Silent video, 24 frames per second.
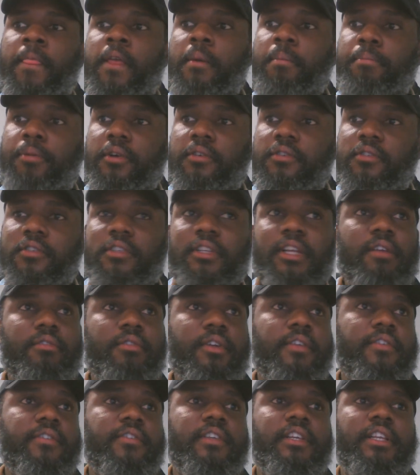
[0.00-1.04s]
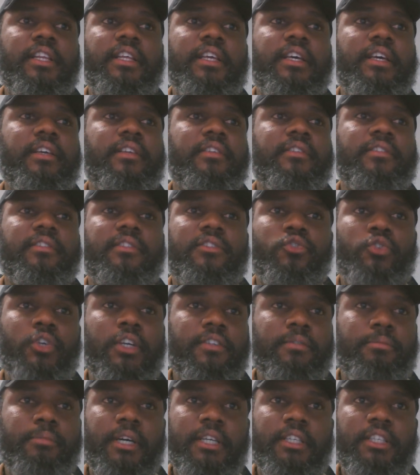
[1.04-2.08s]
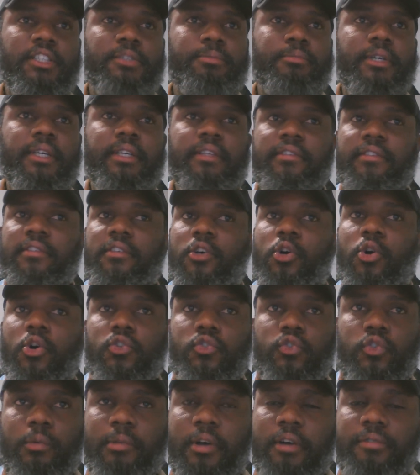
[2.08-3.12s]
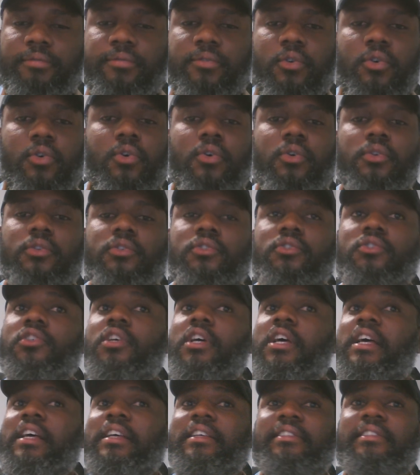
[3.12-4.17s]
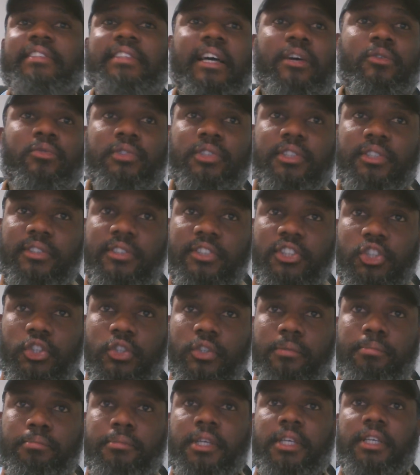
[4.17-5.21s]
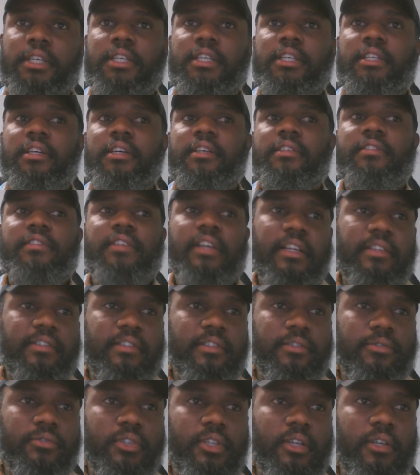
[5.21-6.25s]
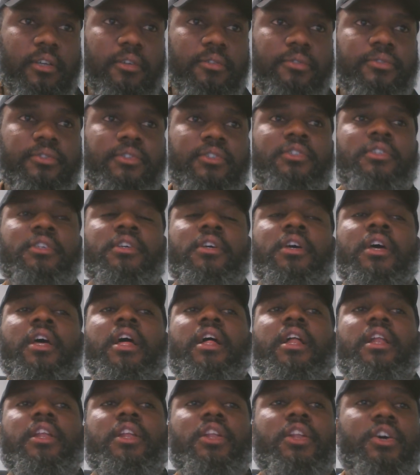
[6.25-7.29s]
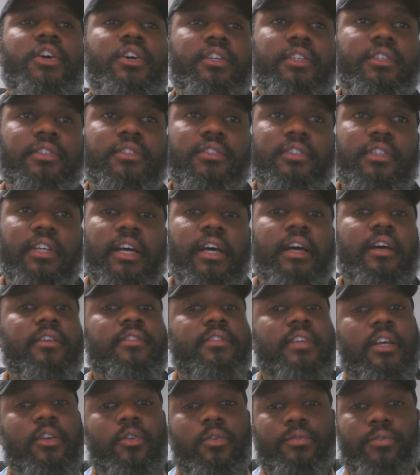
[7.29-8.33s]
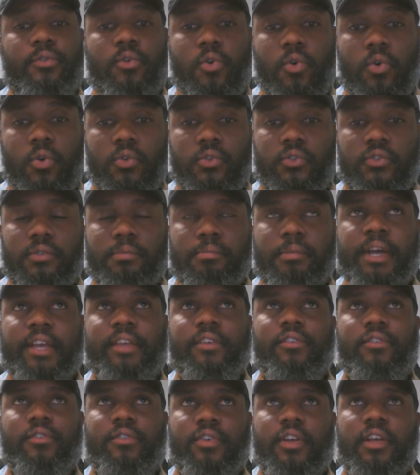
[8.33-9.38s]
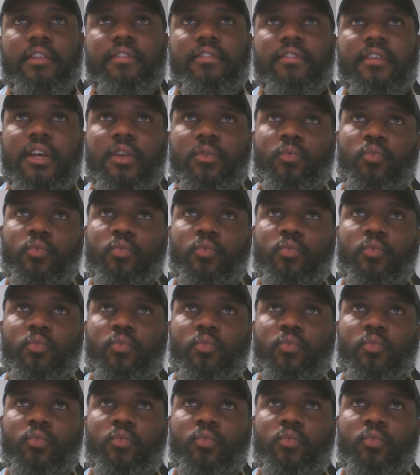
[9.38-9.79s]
personal resilience, stress management, customer focus, sound decision making, assertiveness, learning styles, and of course my strengths and